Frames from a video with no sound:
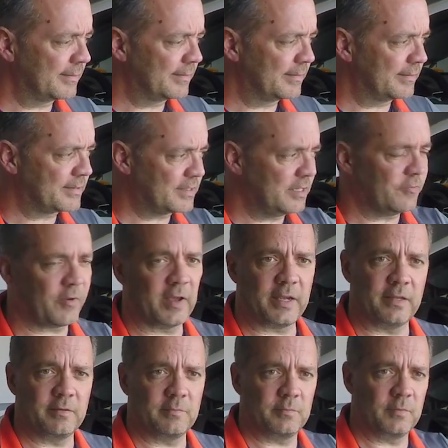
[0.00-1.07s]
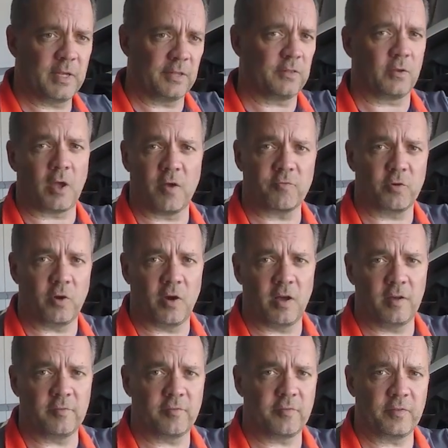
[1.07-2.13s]
see if I can get the cover
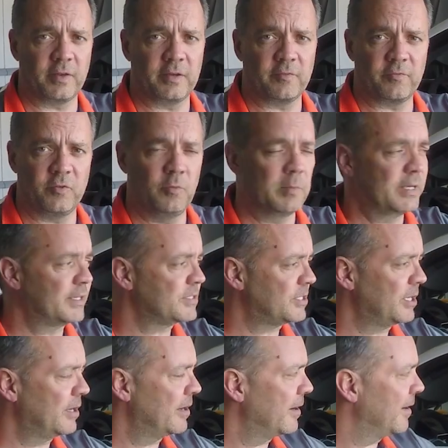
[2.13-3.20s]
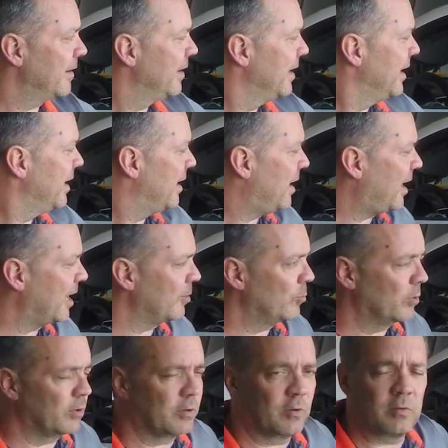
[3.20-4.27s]
off in a few minutes here. I
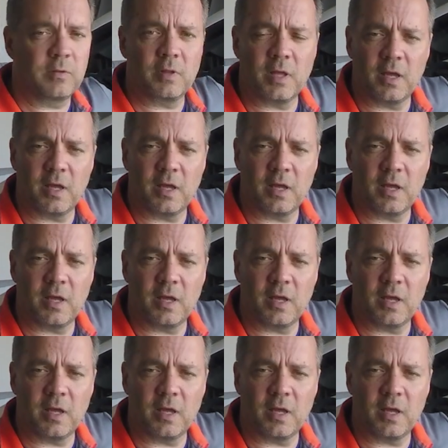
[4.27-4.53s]
will